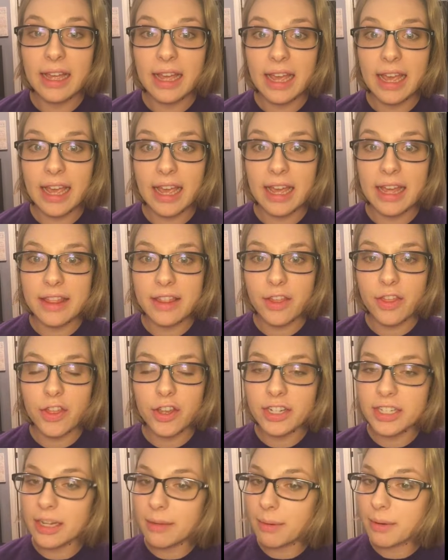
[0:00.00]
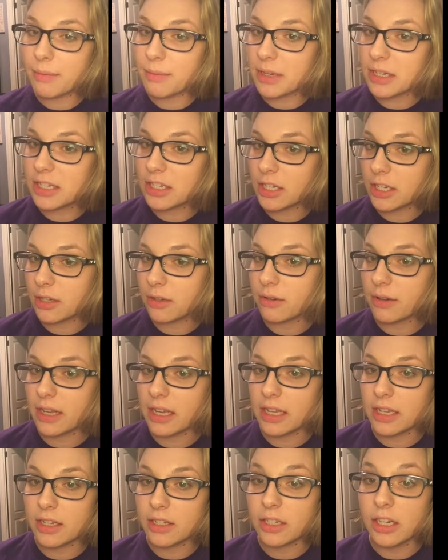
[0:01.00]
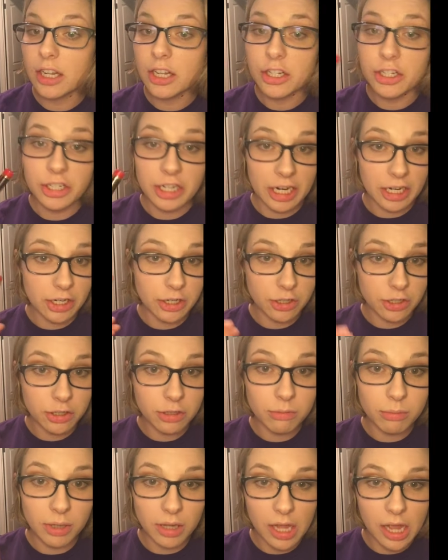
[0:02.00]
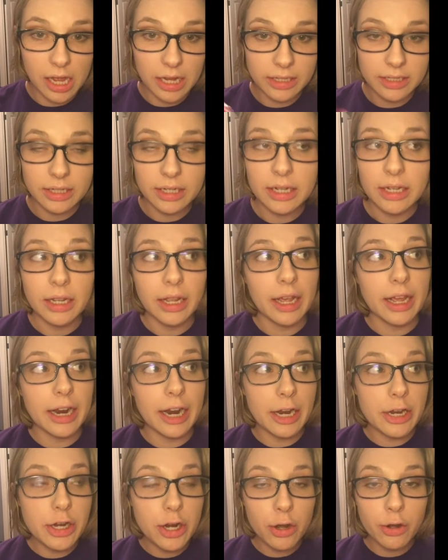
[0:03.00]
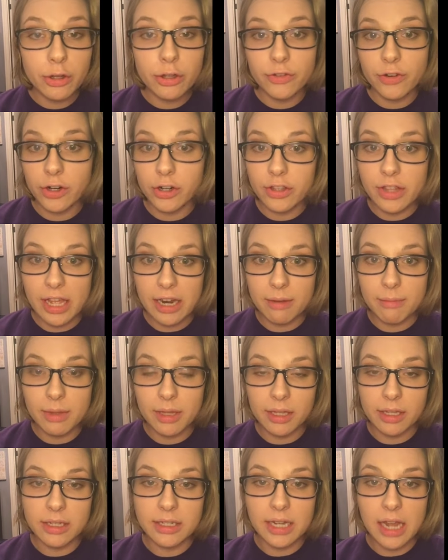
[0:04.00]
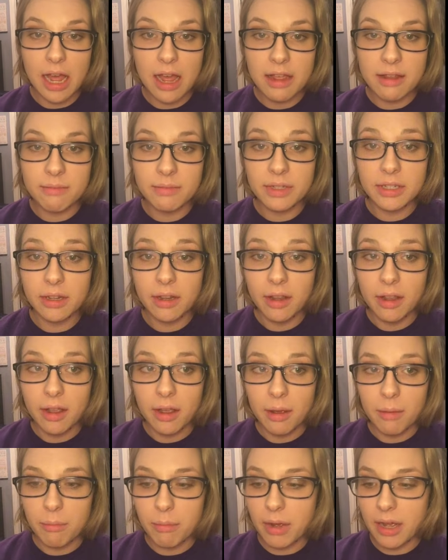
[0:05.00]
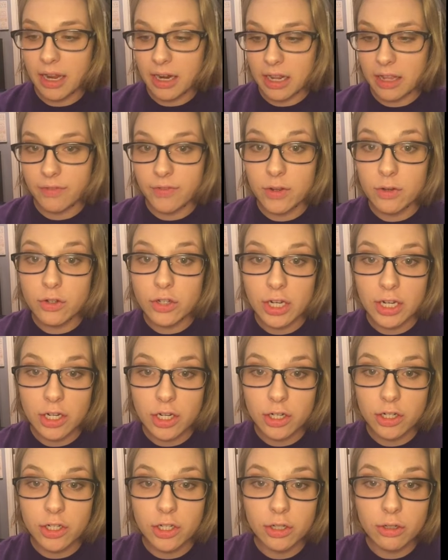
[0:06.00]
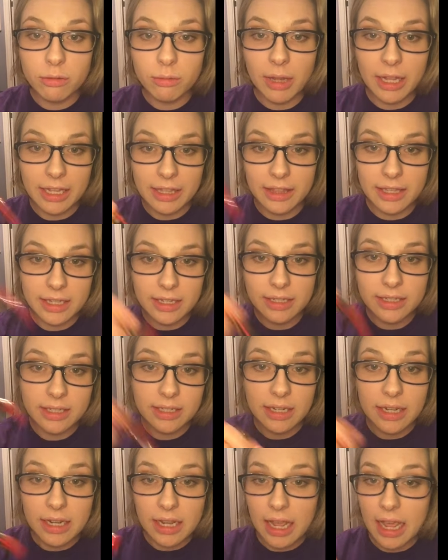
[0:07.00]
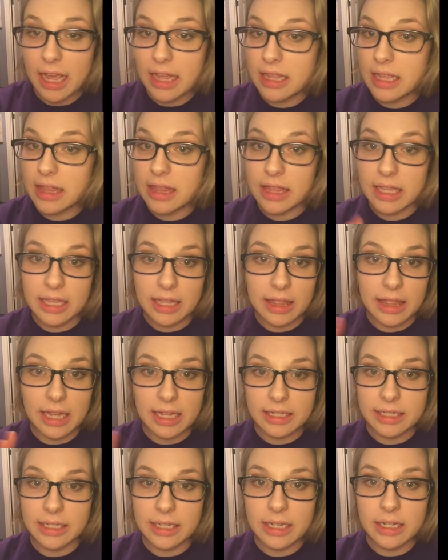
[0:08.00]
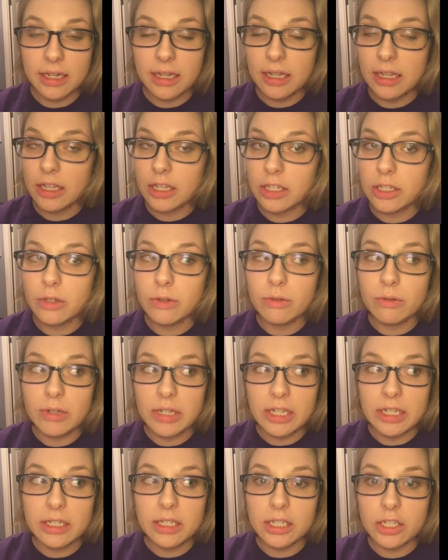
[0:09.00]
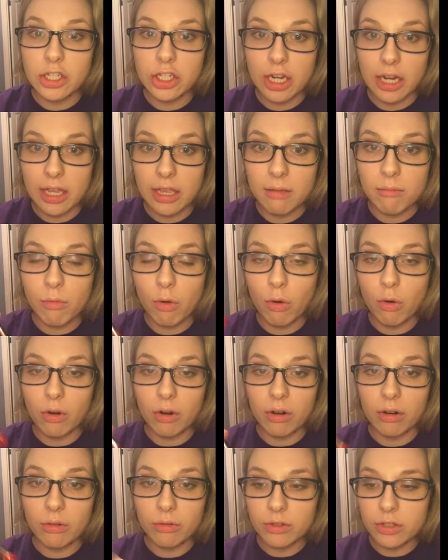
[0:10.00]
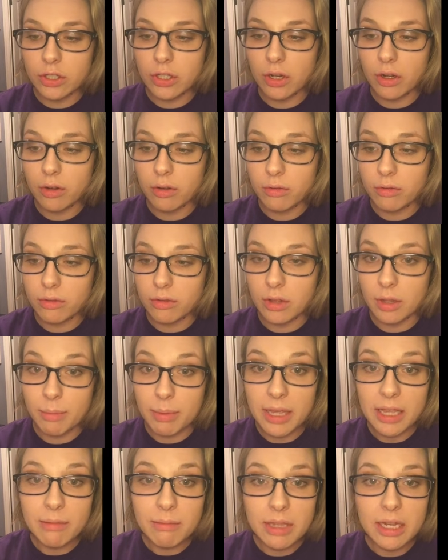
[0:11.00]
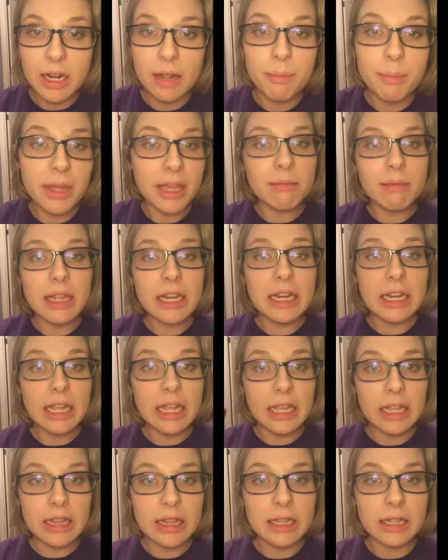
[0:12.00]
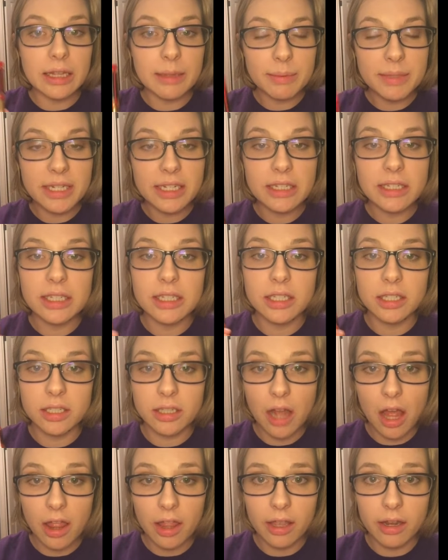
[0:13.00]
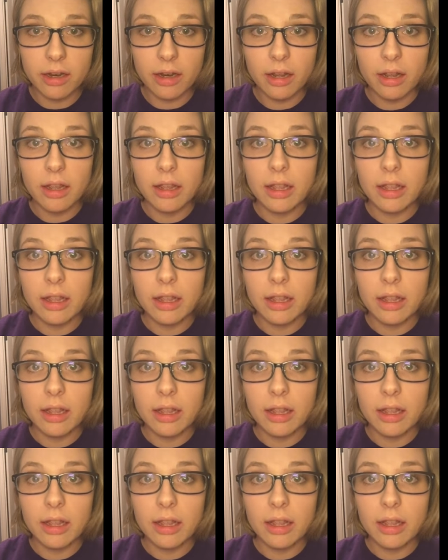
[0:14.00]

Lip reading: And the third tip I'm going to do is shake your tube a lot. And I know you've heard that a million times, but if you shake your tube like this and then think that's it, you need to shake it more. So a pigment in the LipSense is solid.